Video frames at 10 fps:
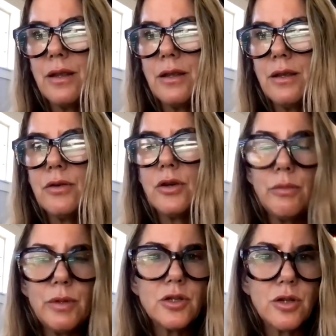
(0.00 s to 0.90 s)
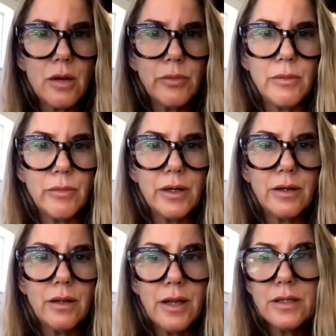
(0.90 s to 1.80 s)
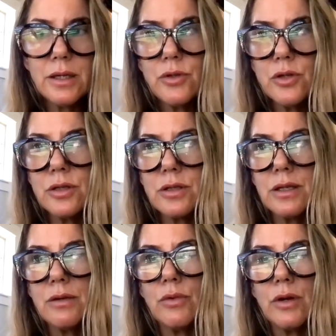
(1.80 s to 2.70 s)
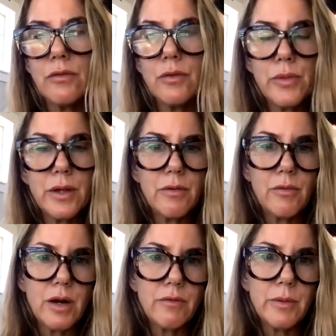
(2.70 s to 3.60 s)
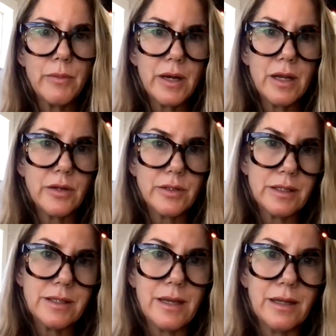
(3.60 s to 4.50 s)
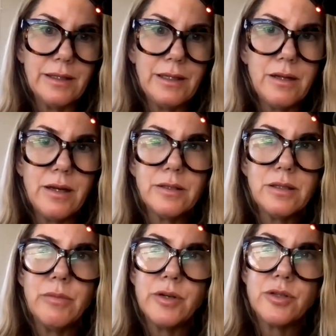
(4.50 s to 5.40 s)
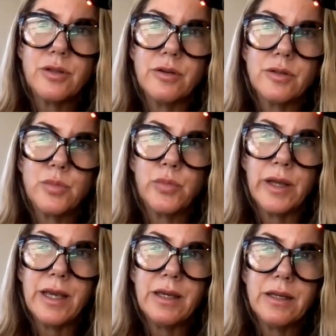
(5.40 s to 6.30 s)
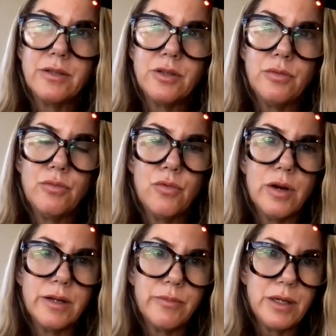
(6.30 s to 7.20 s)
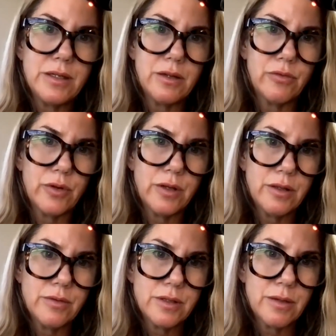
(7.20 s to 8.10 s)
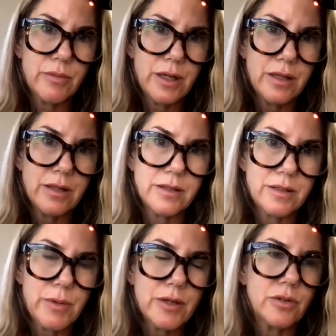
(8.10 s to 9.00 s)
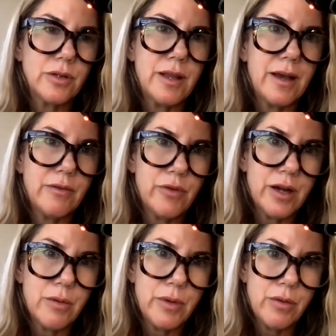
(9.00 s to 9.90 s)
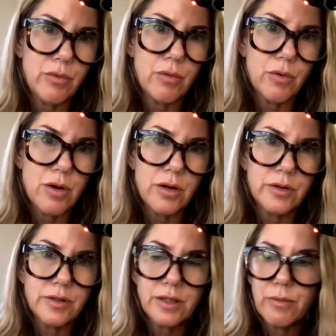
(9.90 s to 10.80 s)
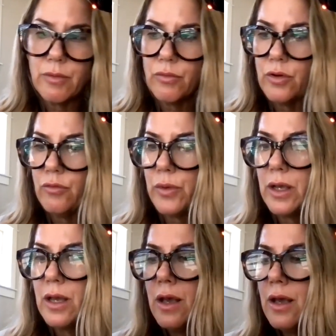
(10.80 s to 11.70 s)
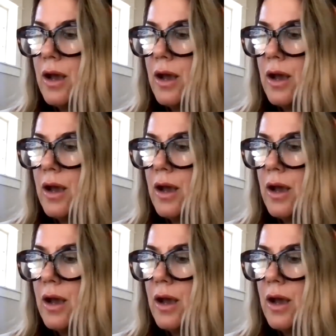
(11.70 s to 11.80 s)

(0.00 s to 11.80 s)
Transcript: you could be shopping, but a lot of times you're just seeing whatever everybody else is selling, not so much their display, because you want to be different than somebody that's, especially in that environment where we're all under the same roof. But